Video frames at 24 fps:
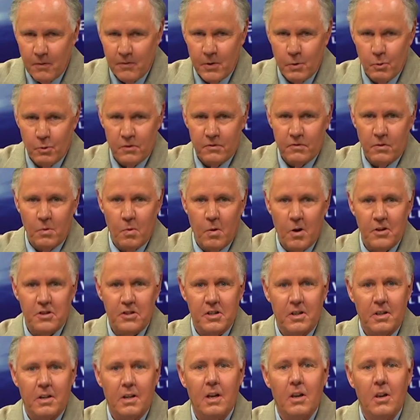viewers for
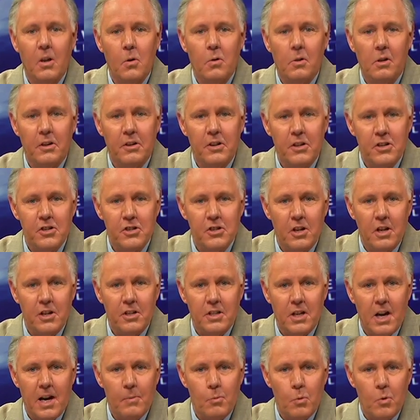watching Local Edition on
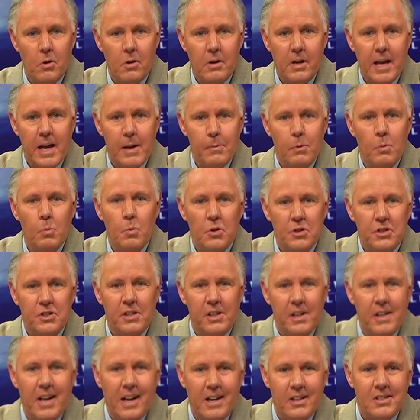Time Warner Cable. We'll
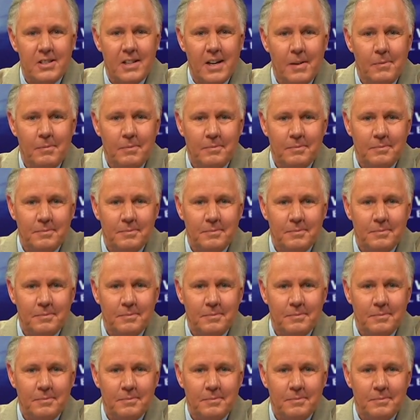see you next time.